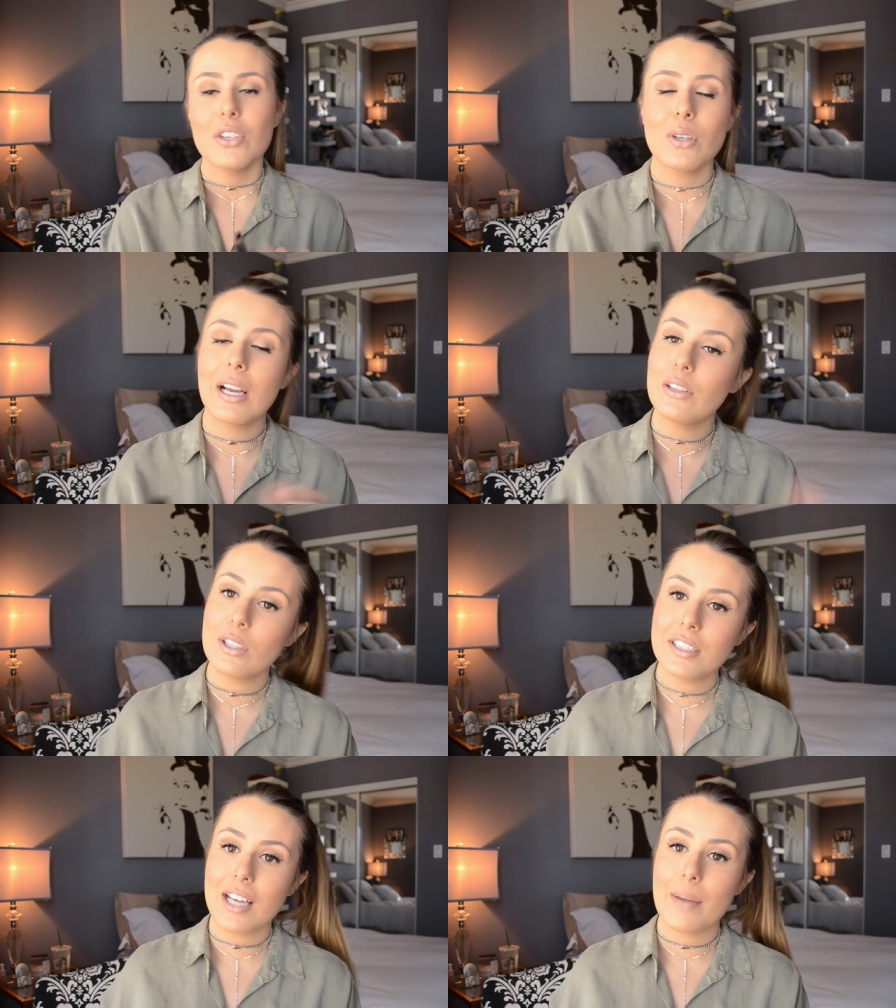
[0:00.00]
So I
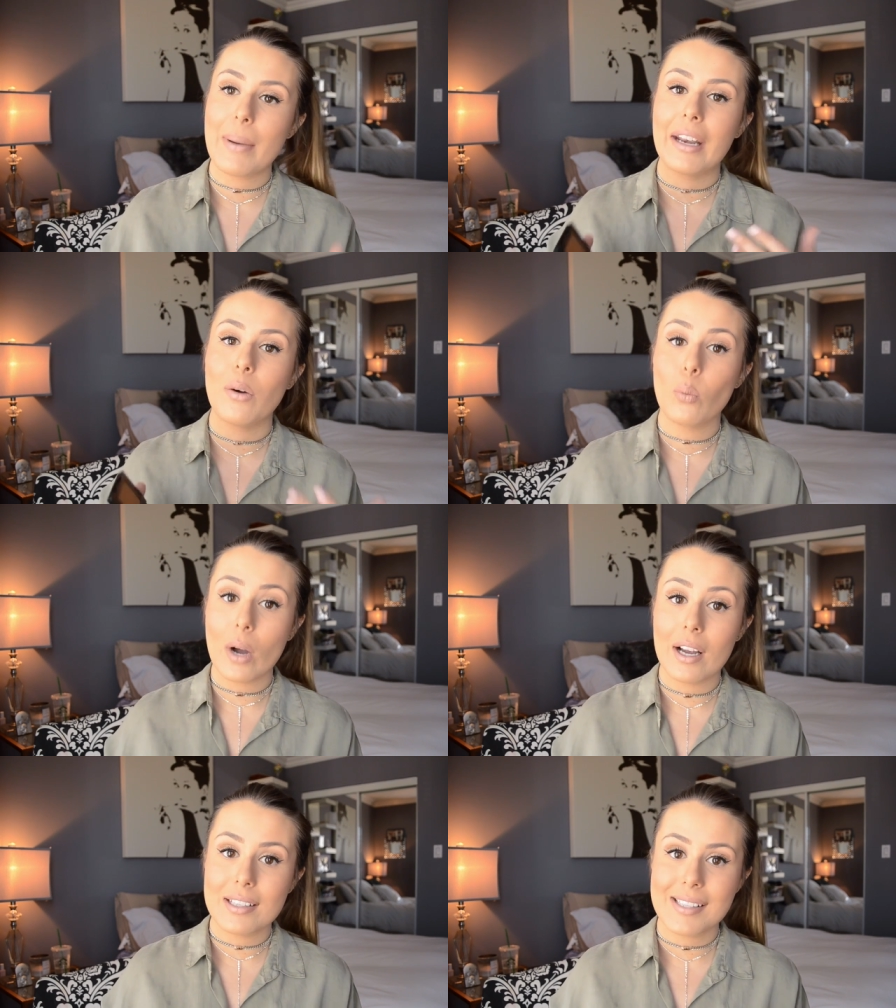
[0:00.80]
looked it up and it
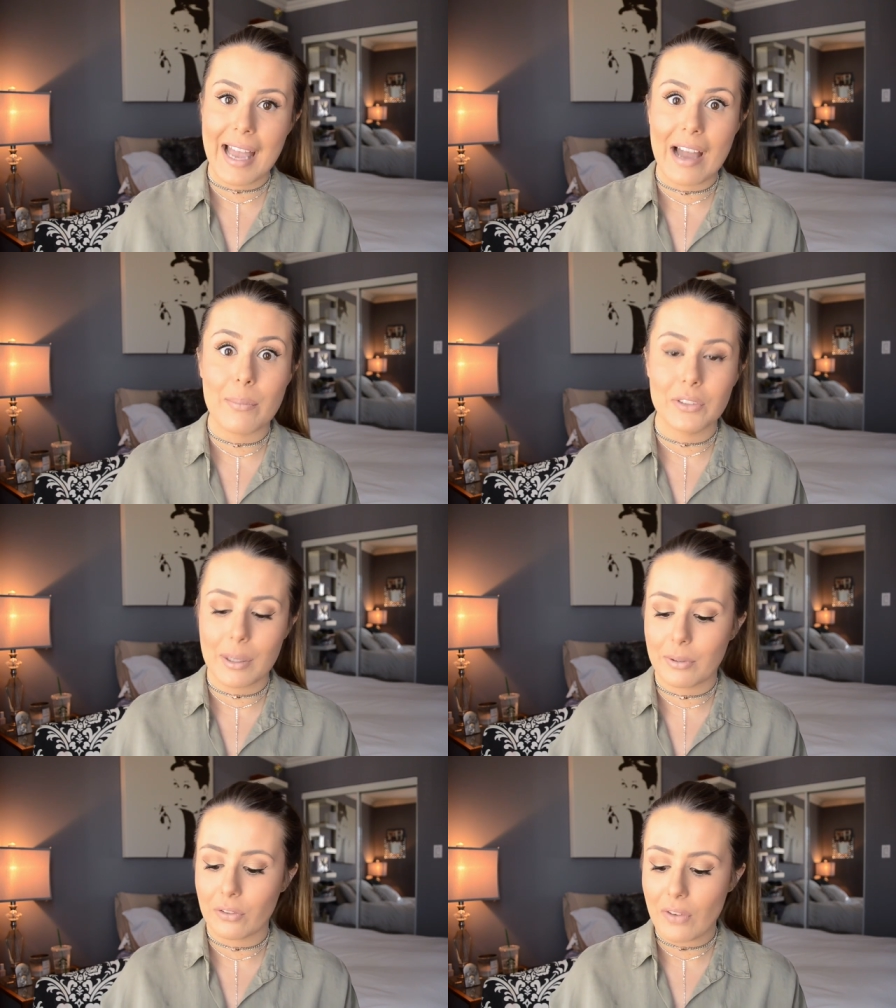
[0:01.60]
was Camel
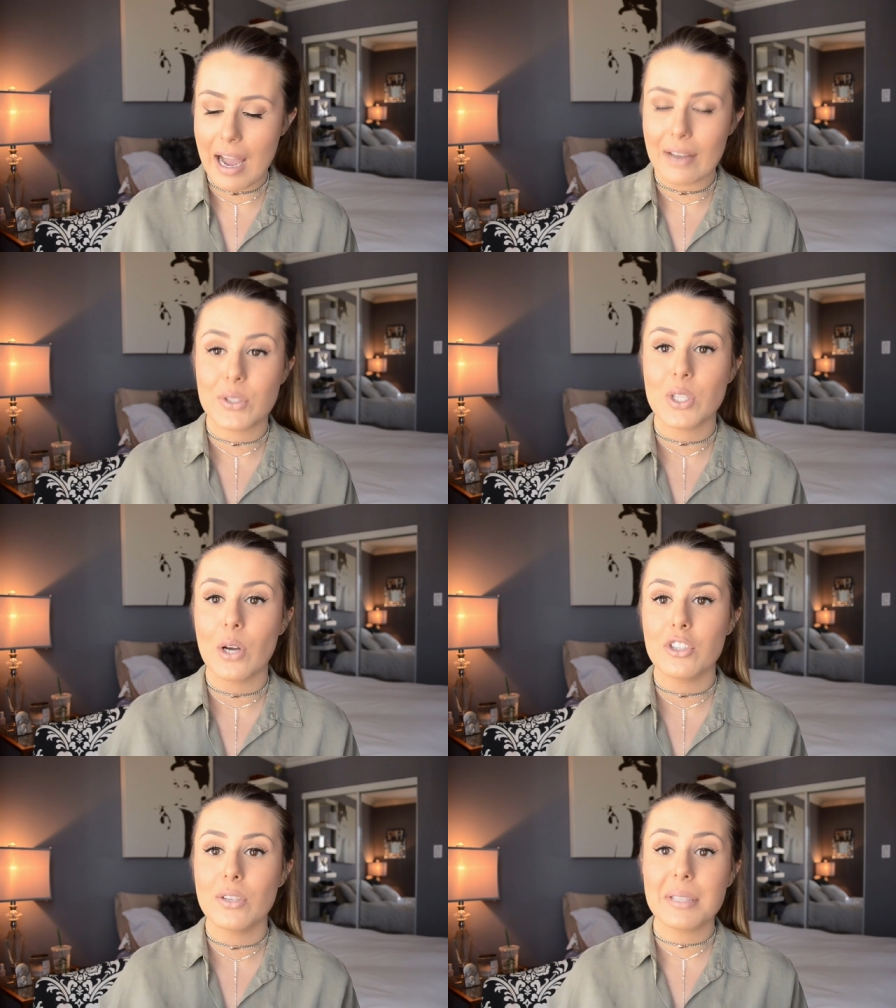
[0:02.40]
number five.
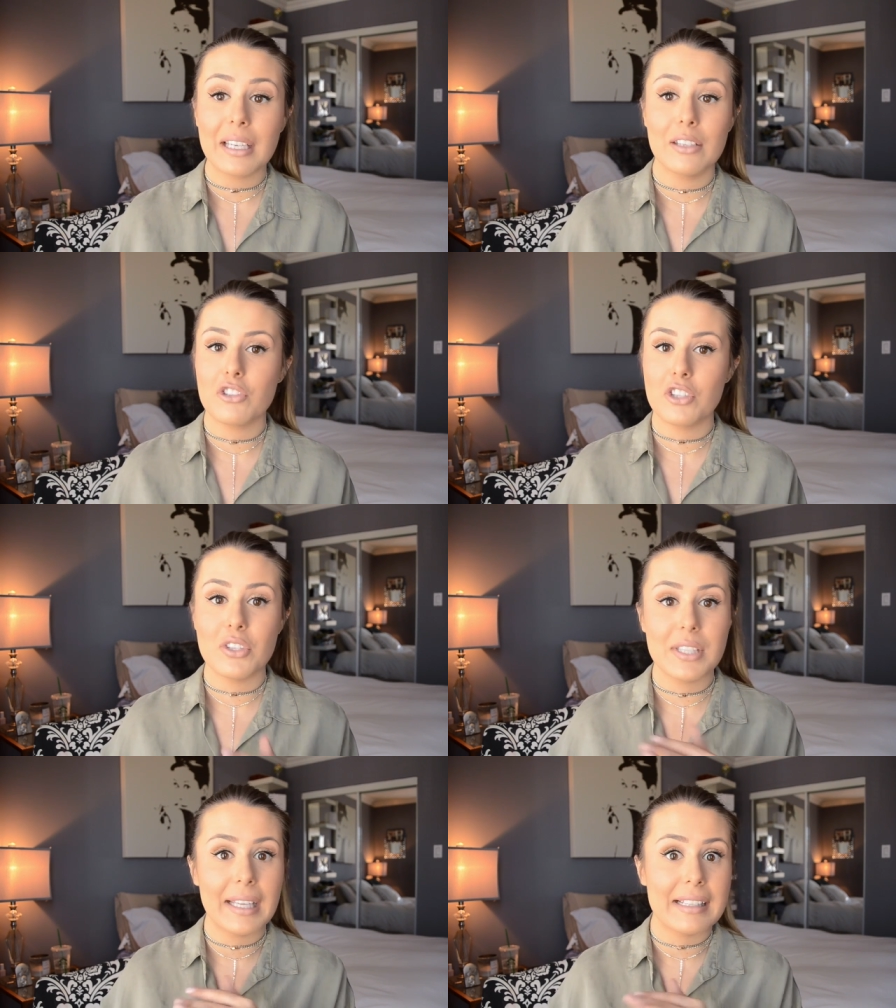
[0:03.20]
So she was like, you should
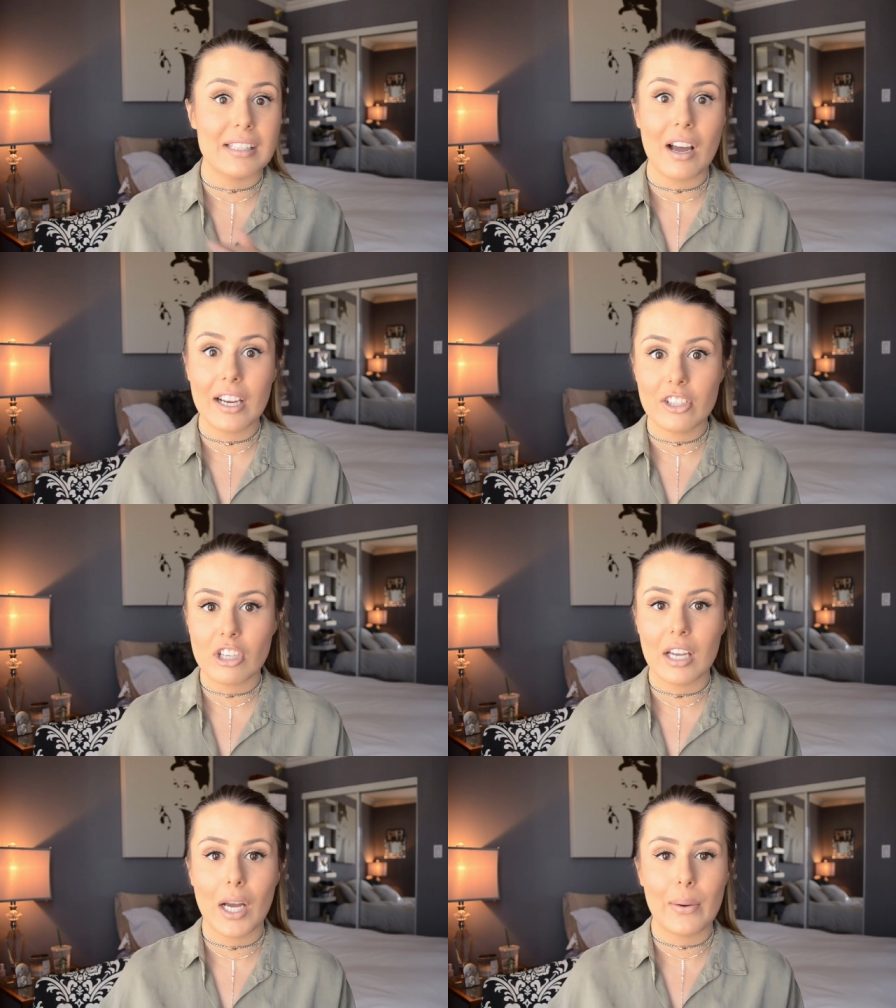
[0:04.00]
use it as an
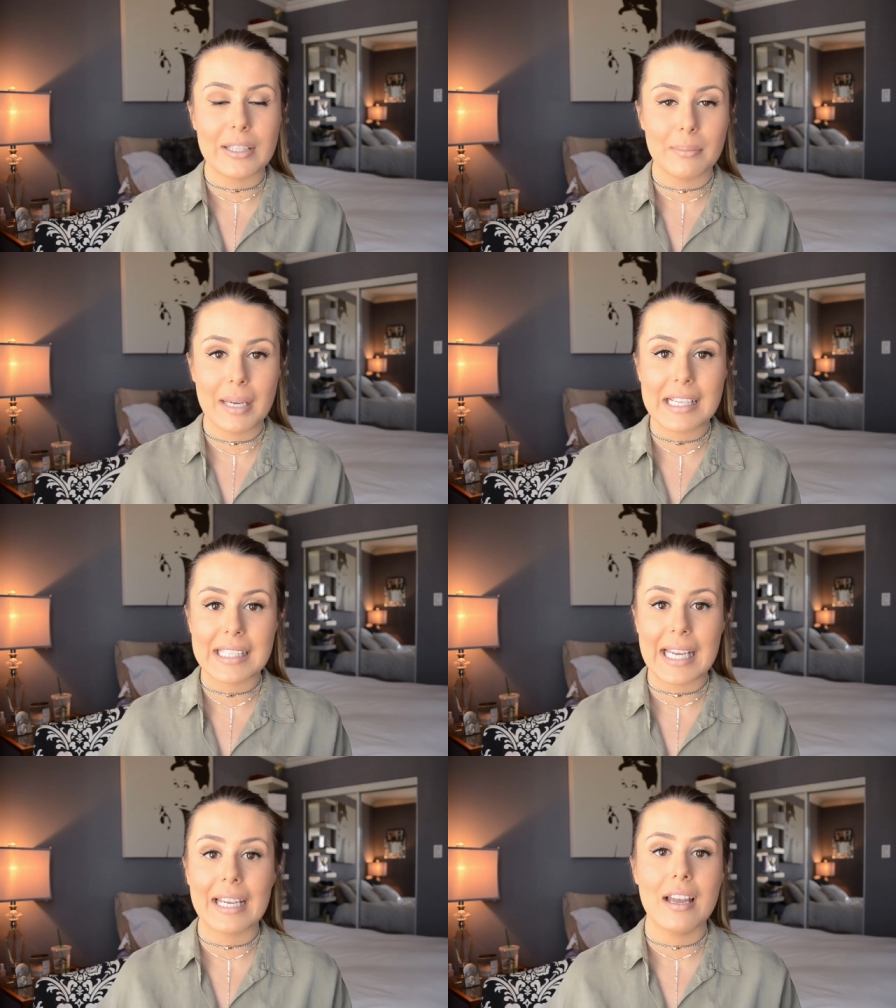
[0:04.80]
eyeshadow. It's
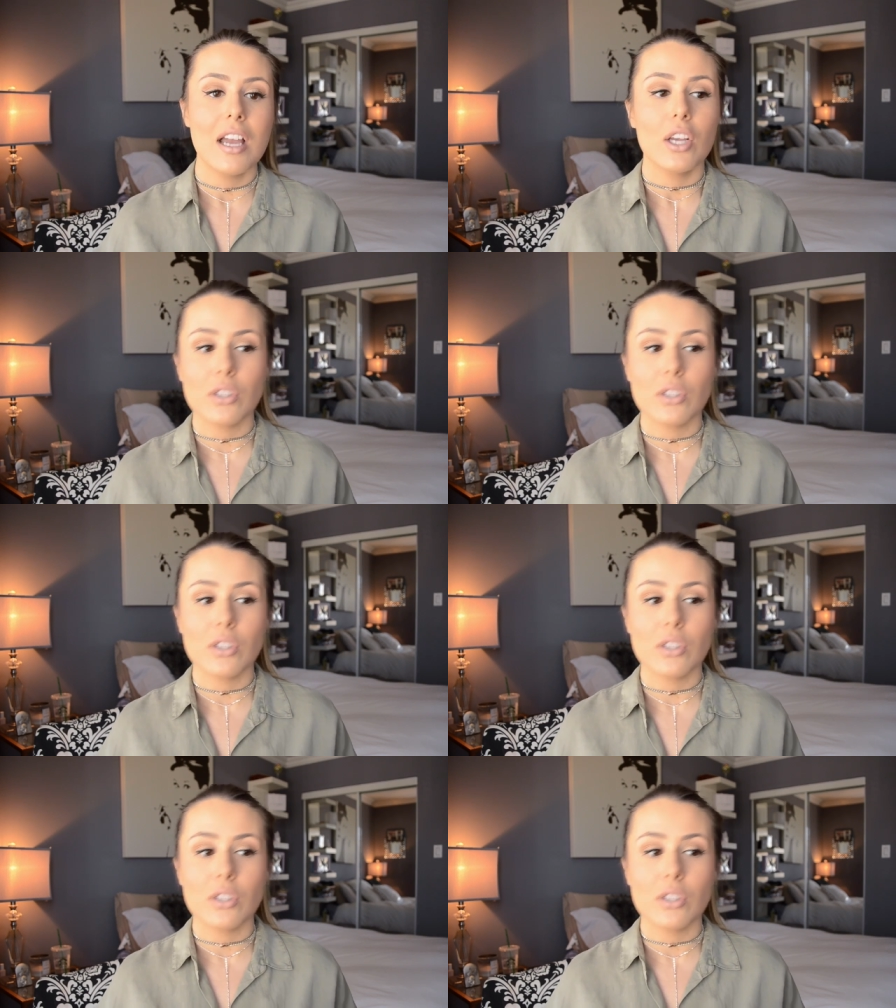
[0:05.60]
amazing.